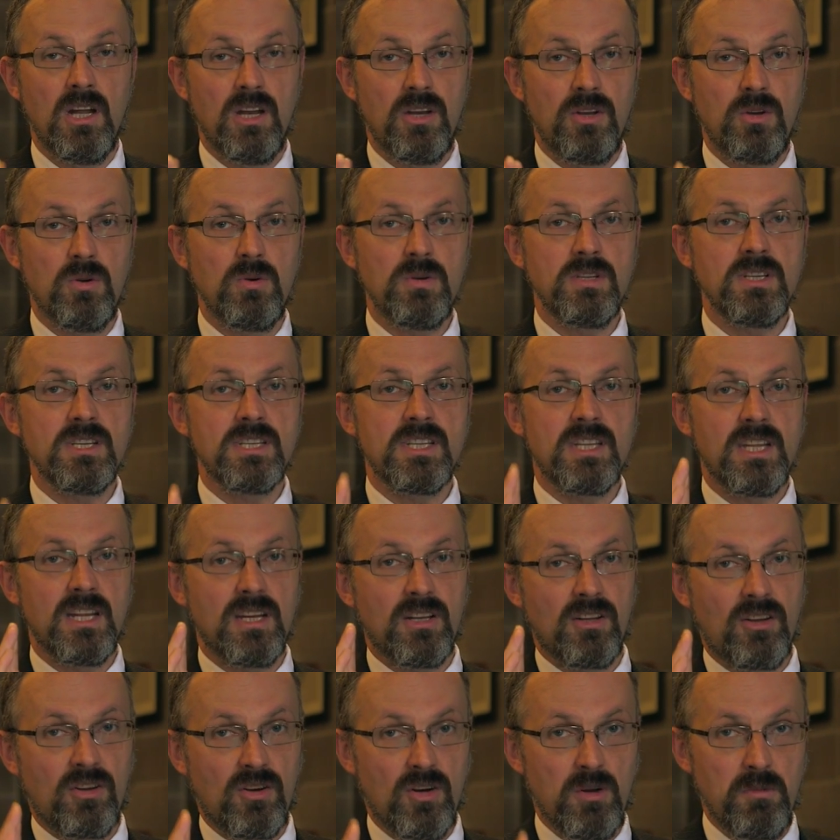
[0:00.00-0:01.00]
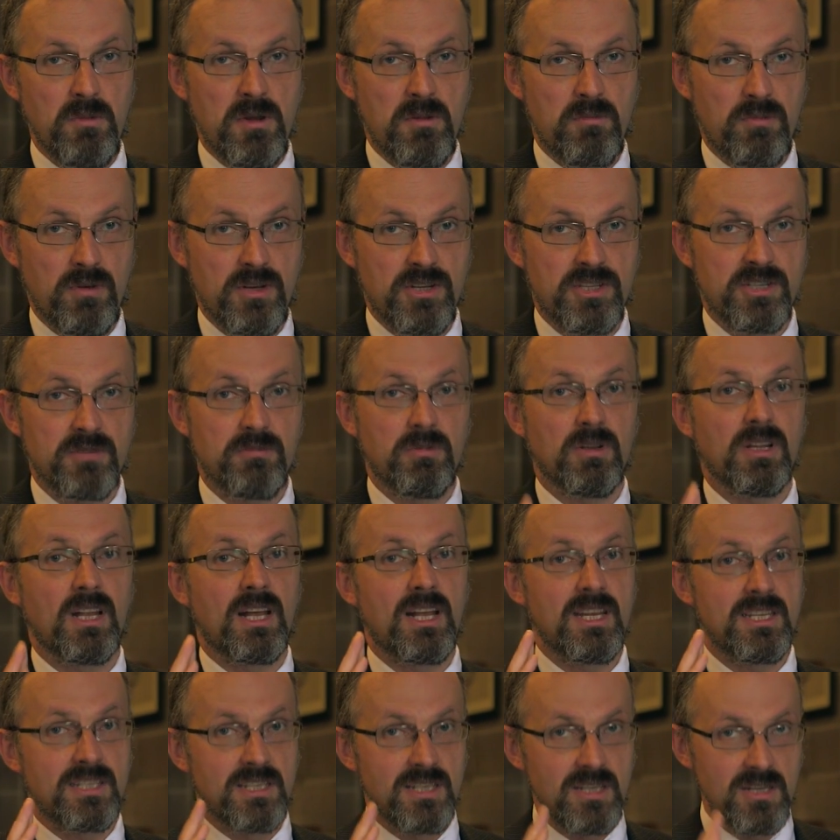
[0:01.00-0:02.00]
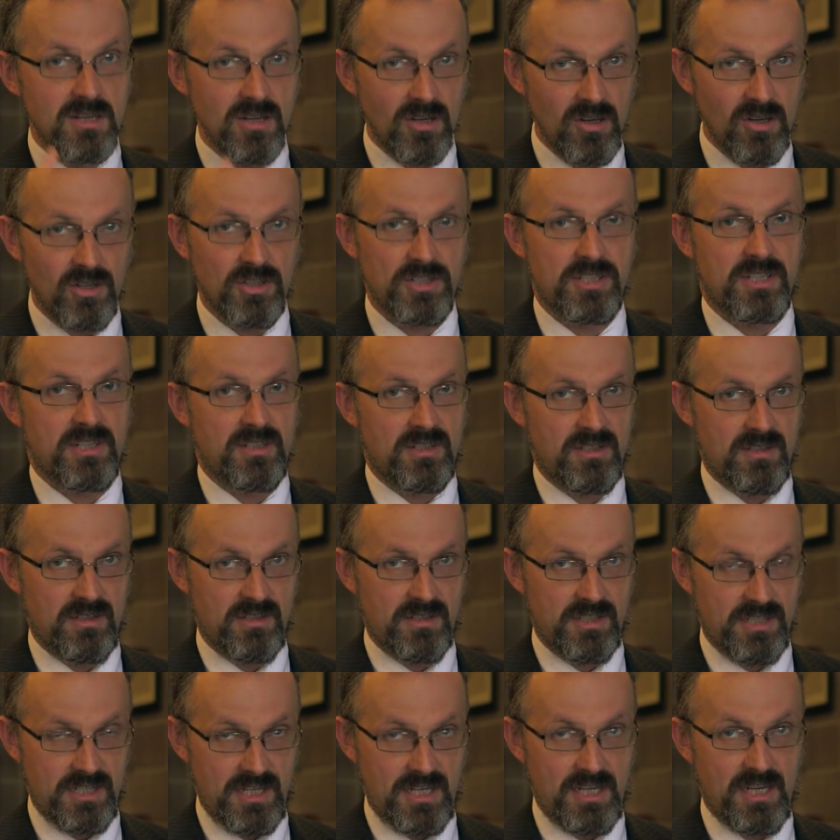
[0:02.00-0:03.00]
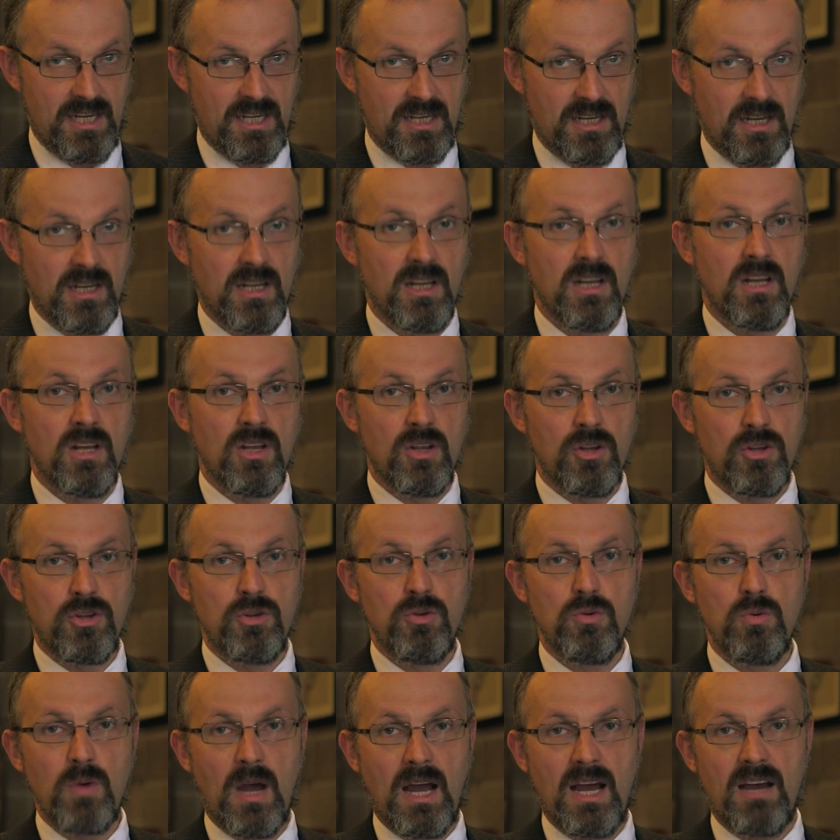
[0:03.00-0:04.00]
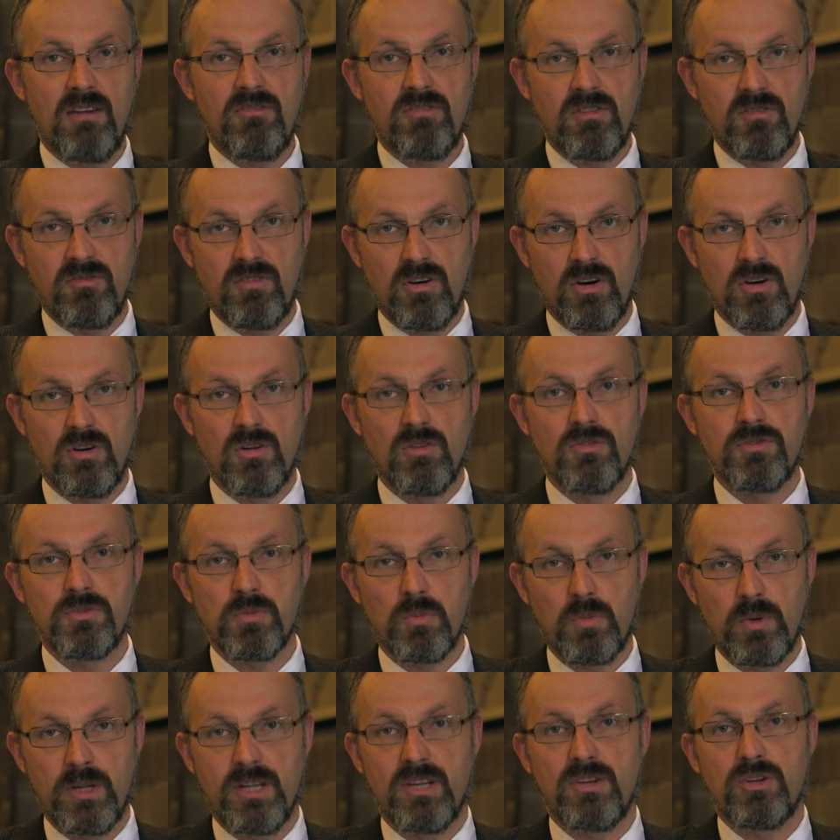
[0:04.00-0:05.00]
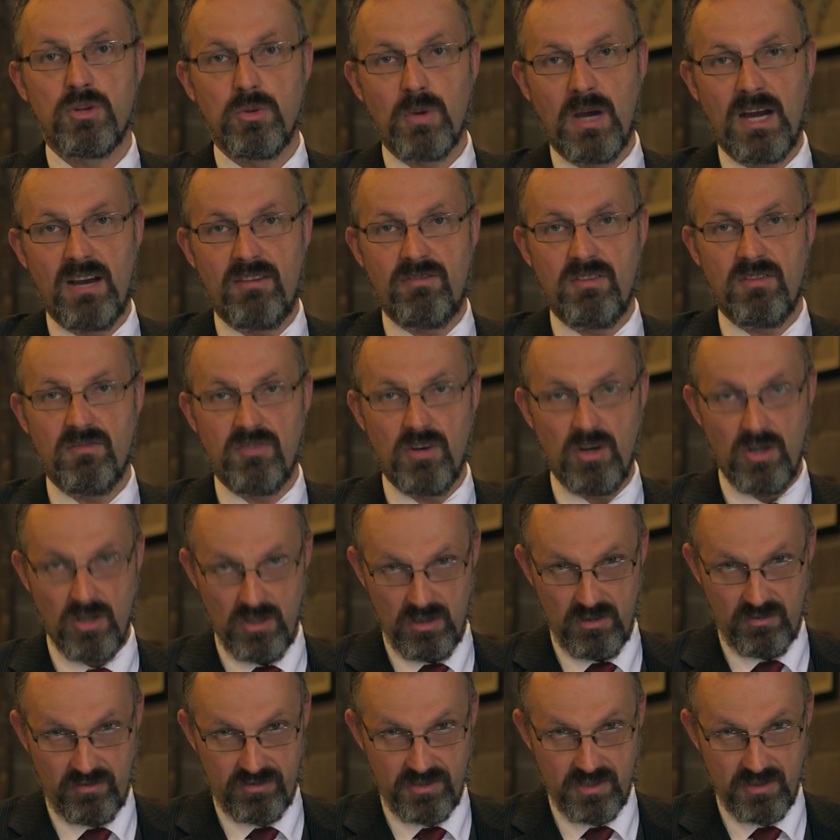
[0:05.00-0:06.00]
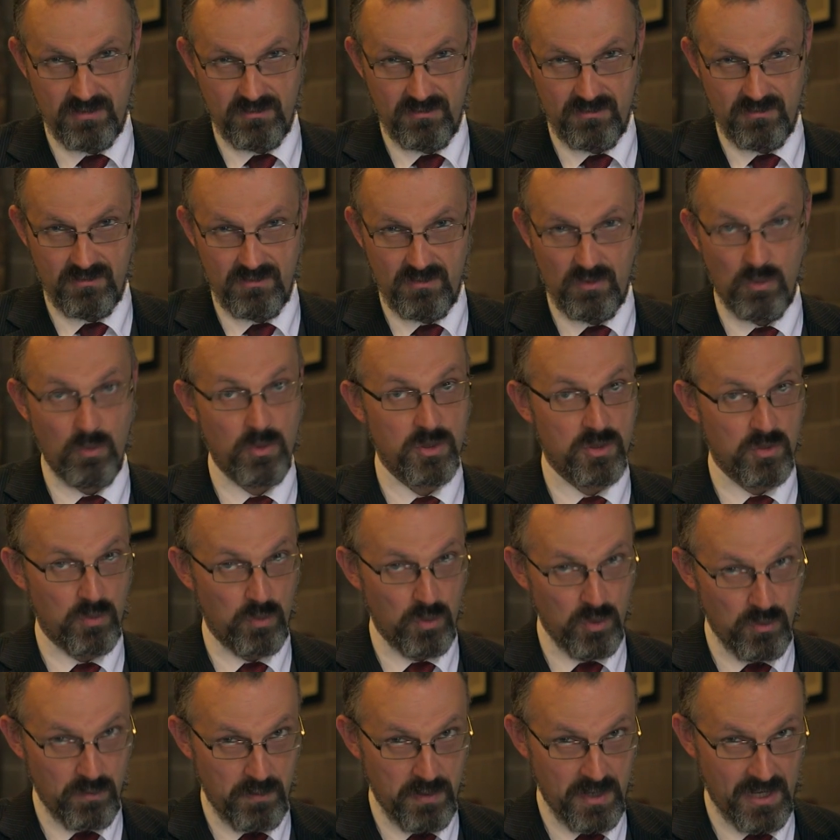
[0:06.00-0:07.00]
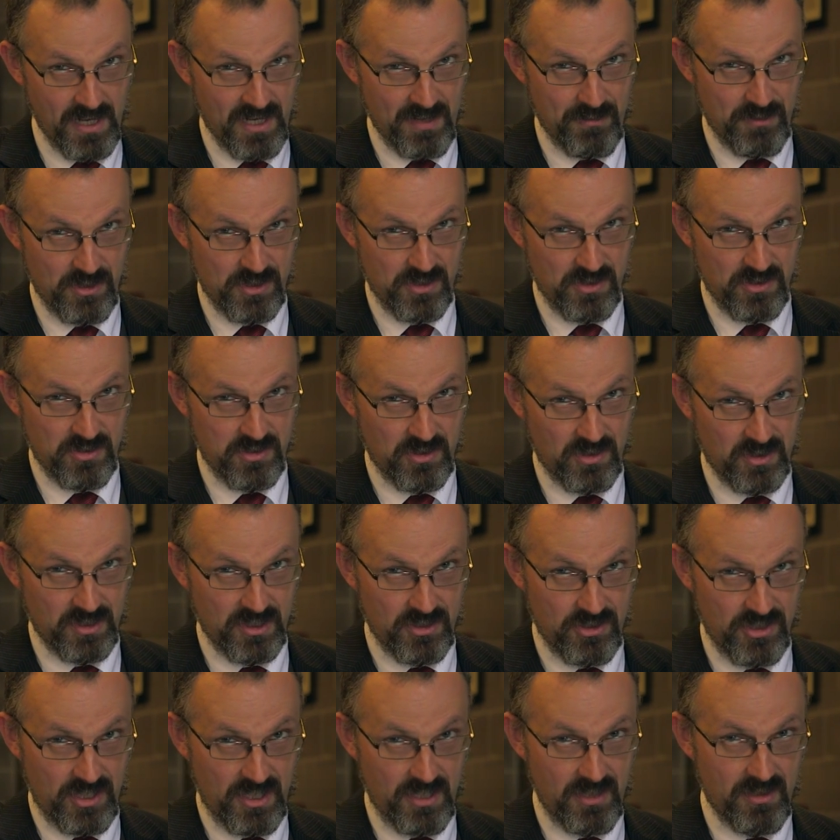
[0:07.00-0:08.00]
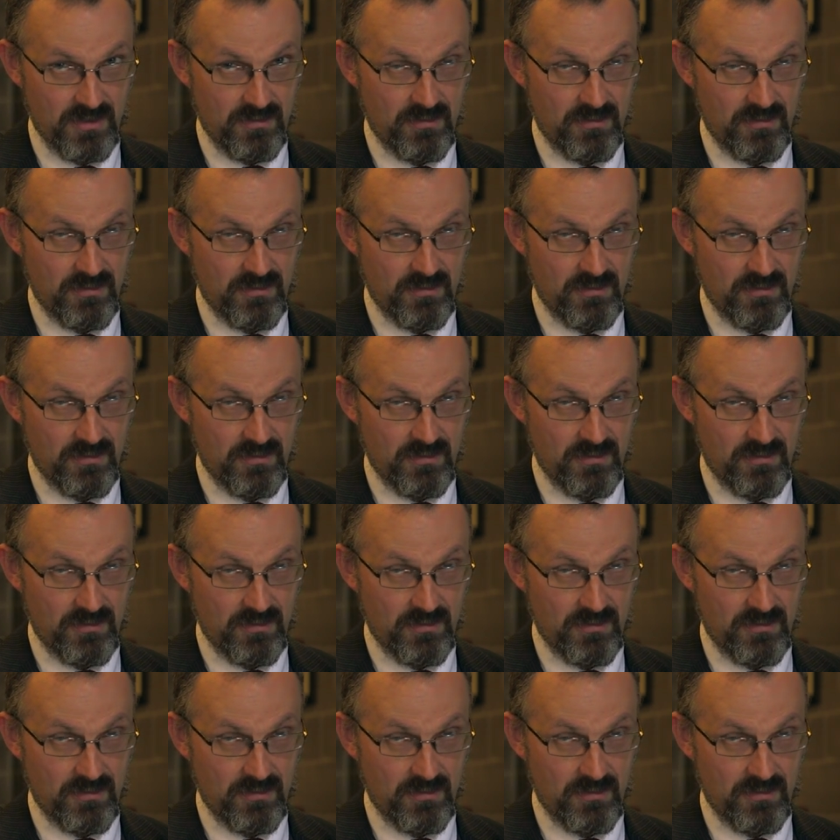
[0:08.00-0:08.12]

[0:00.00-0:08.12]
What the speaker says: Notice the anthropic principle is not saying you have evolved where you have evolved, which would be a tautology.